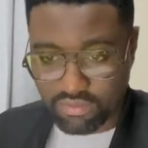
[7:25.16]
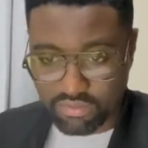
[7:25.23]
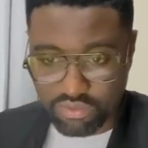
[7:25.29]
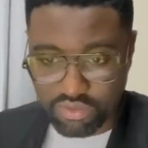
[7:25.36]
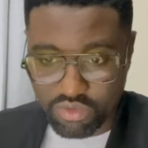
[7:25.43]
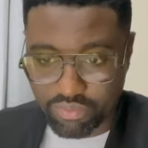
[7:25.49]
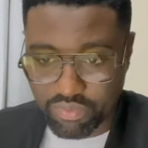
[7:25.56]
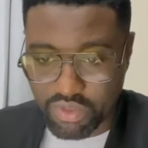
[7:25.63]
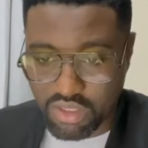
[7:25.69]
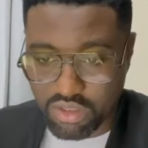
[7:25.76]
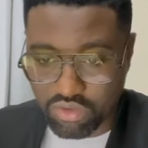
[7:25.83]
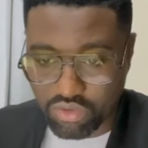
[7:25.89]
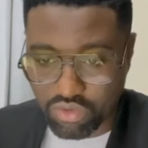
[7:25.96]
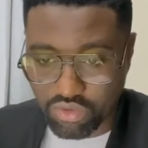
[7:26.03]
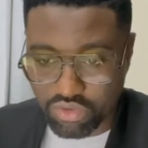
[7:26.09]
open and
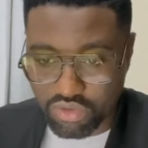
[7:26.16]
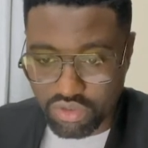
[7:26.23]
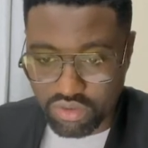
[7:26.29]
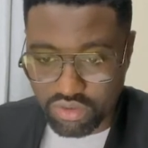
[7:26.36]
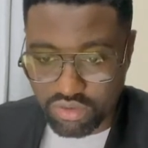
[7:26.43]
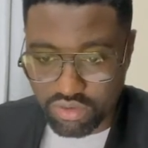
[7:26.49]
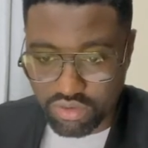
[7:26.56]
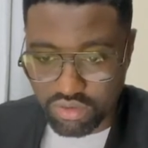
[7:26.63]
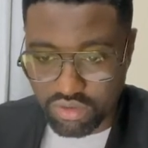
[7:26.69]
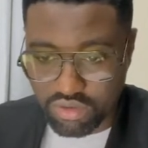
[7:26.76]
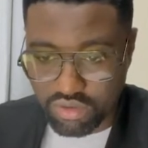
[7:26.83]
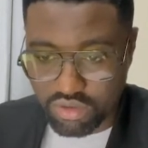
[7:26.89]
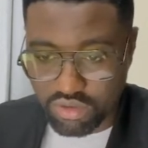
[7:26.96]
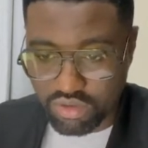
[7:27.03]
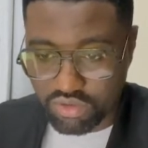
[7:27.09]
close.
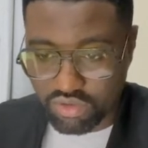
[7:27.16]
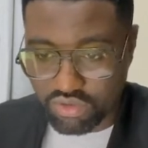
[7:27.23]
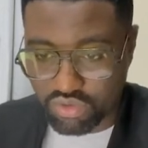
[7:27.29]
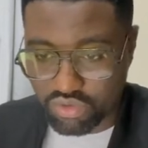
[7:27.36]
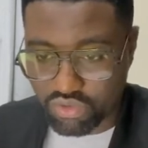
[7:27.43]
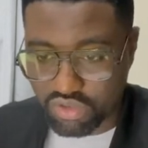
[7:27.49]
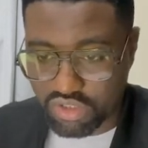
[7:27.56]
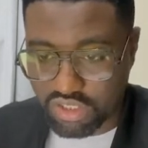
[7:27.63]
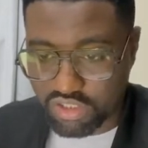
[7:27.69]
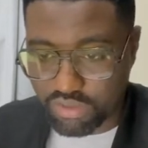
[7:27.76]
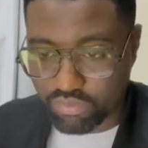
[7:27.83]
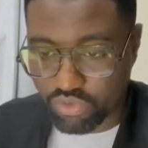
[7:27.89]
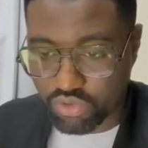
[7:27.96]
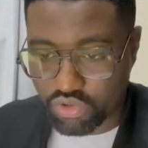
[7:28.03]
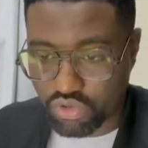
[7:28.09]
So you just
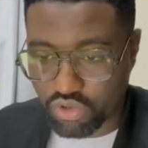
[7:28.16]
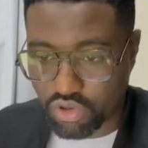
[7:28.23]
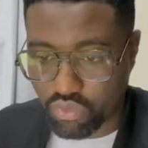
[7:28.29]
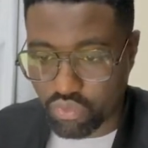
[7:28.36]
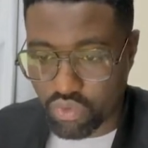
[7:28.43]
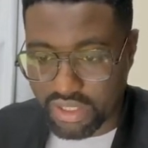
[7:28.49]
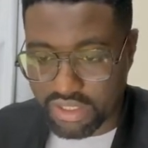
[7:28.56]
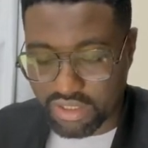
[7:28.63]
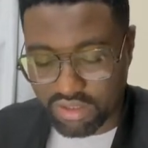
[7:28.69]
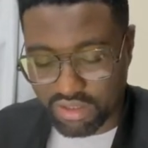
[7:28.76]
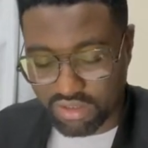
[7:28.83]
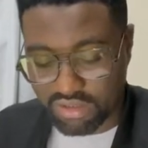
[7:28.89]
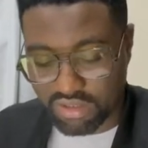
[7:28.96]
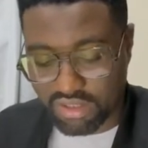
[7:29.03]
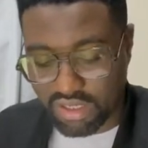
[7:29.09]
put your word
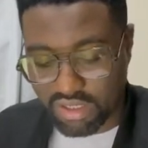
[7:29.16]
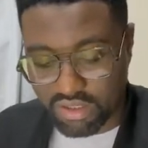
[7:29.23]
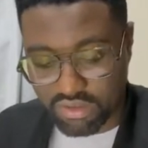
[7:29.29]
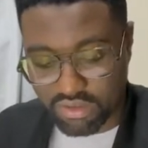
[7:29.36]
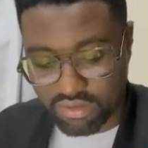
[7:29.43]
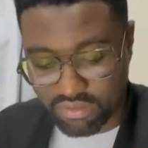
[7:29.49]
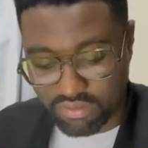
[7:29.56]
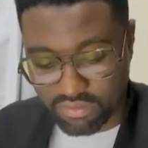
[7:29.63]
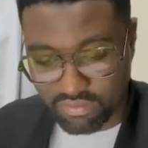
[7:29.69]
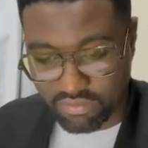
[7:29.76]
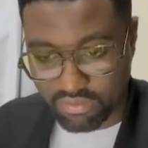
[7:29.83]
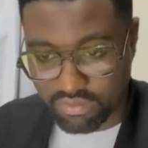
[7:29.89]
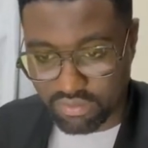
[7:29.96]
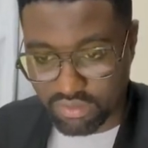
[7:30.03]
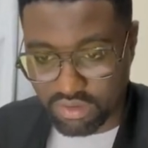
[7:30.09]
inside.
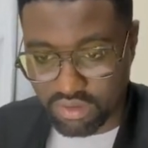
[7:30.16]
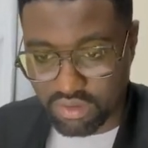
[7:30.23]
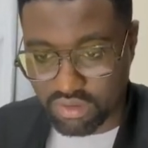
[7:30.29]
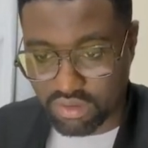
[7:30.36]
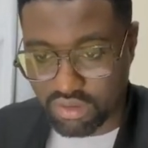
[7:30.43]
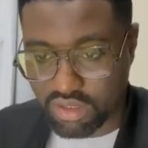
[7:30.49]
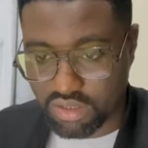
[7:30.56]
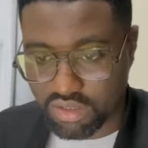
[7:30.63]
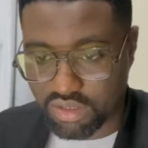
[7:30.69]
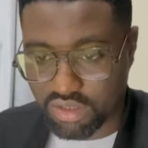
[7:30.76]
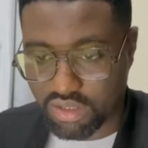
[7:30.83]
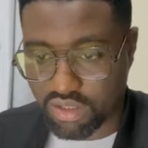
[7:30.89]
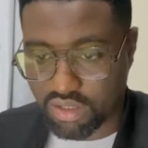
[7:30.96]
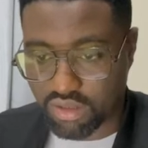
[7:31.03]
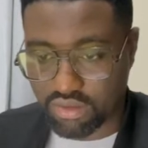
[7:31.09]
Let's
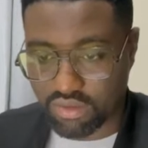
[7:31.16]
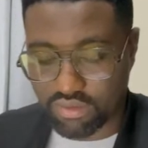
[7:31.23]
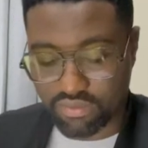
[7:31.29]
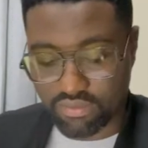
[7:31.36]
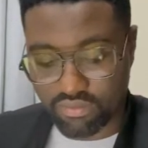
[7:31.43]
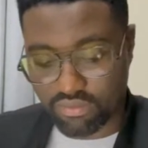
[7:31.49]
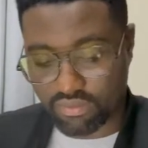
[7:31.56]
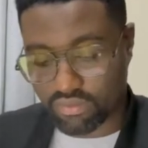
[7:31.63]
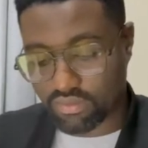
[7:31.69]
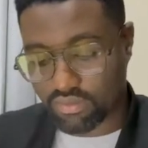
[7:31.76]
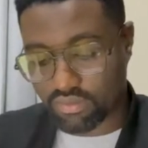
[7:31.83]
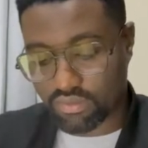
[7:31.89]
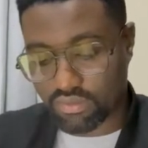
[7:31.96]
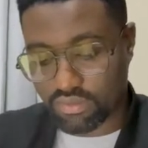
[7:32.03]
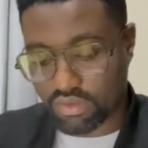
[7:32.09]
say
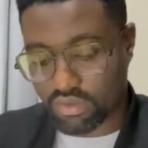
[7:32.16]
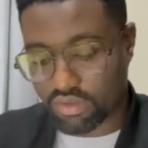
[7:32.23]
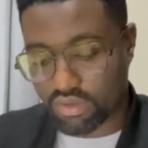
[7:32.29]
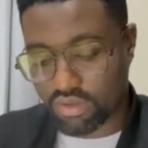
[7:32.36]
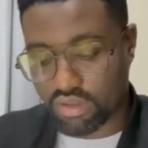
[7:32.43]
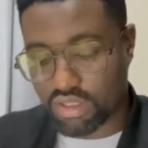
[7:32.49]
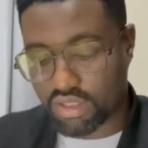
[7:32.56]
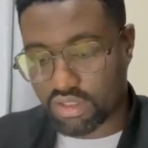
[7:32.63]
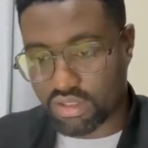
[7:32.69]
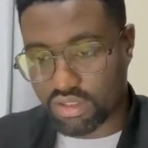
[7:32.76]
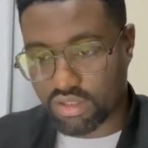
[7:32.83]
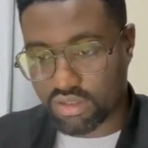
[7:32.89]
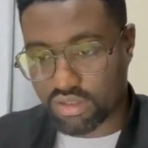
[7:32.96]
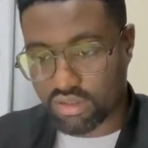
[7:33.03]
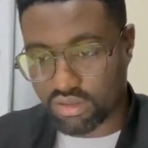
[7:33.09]

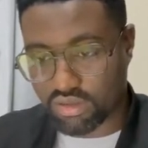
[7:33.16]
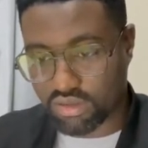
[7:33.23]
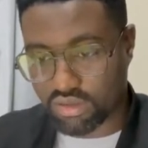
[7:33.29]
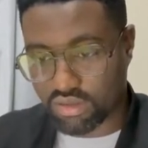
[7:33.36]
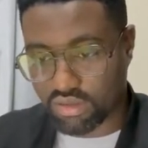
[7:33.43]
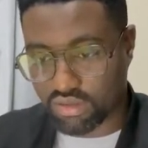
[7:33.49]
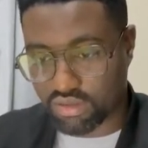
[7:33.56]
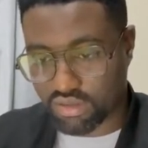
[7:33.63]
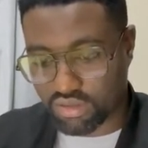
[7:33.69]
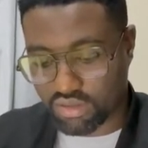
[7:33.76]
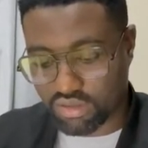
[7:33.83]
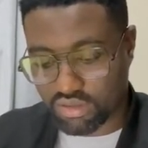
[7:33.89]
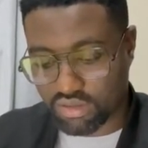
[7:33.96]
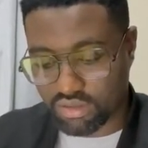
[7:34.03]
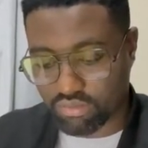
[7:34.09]
this
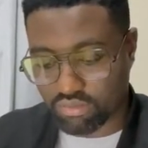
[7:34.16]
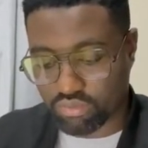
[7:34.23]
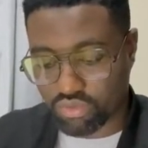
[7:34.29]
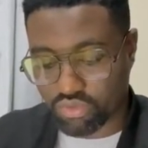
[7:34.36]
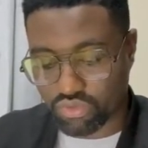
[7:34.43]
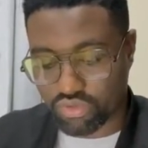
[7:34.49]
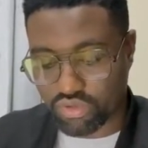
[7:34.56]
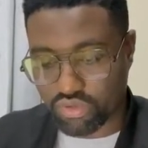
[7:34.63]
is bold.